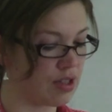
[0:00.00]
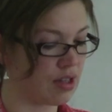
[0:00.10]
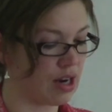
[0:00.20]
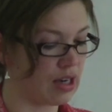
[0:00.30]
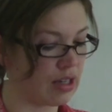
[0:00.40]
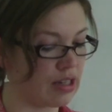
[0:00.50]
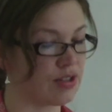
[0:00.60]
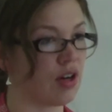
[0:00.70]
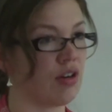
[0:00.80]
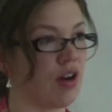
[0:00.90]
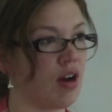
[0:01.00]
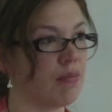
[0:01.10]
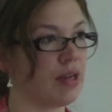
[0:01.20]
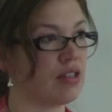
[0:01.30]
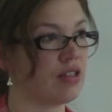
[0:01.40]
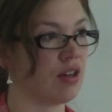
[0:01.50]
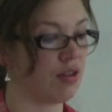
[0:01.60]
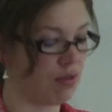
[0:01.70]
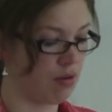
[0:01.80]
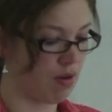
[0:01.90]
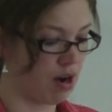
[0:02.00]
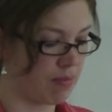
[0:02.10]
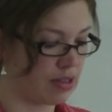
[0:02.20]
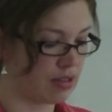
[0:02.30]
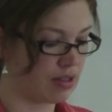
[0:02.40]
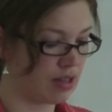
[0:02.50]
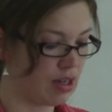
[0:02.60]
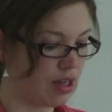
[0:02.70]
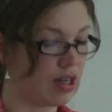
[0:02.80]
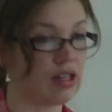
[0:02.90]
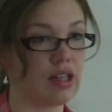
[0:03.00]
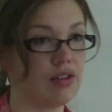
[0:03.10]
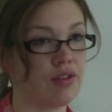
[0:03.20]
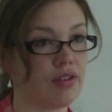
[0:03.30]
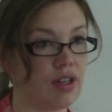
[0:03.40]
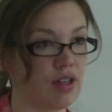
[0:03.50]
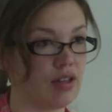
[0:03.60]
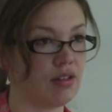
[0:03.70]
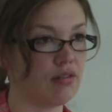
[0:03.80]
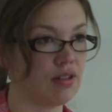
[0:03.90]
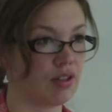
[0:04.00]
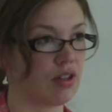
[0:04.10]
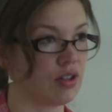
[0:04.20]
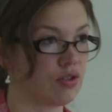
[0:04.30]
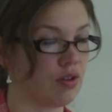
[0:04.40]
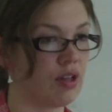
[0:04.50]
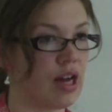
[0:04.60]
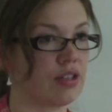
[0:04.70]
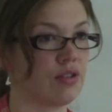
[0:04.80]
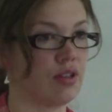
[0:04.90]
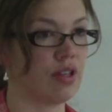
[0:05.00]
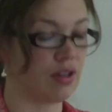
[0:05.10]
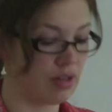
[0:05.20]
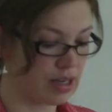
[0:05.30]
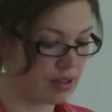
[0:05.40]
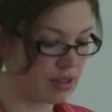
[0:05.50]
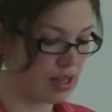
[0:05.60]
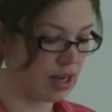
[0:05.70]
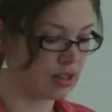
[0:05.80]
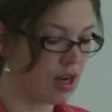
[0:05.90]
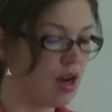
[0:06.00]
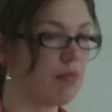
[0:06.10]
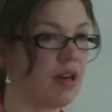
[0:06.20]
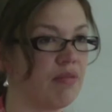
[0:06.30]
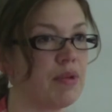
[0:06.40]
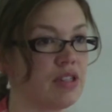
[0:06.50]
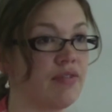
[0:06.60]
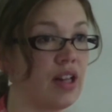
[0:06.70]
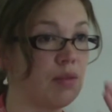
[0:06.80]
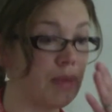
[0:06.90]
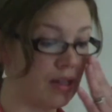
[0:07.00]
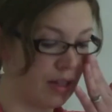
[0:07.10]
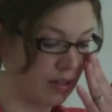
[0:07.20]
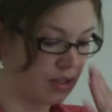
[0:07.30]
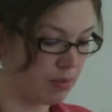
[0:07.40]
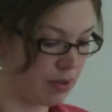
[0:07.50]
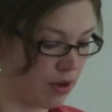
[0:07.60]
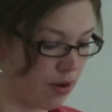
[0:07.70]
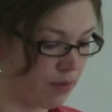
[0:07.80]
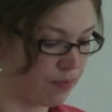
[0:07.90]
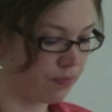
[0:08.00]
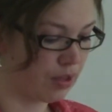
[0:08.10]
in the guidelines are not based on the requirements in either the Liquor Control Act or the Liquor License Act, but have been developed by the LCBO.